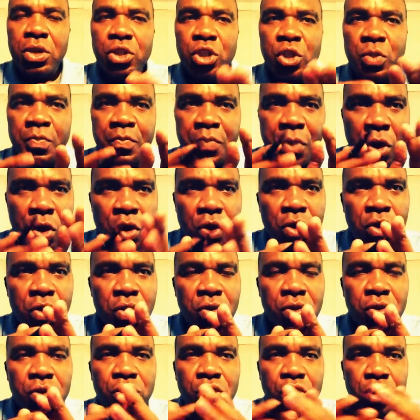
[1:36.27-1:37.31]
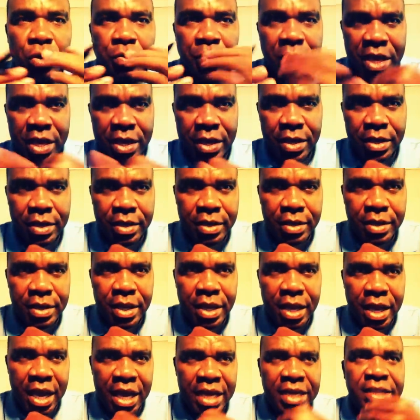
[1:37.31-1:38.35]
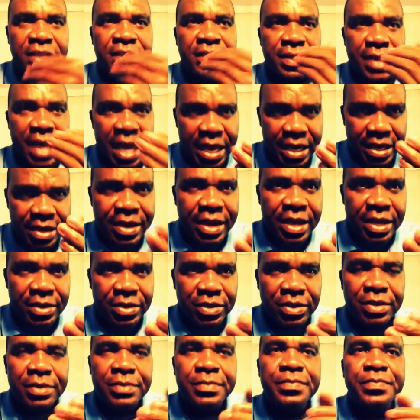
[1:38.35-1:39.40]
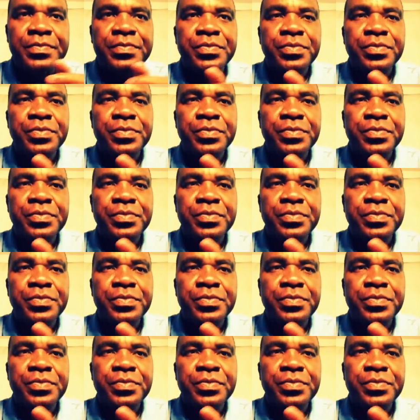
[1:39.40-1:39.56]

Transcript: spoke to me and said this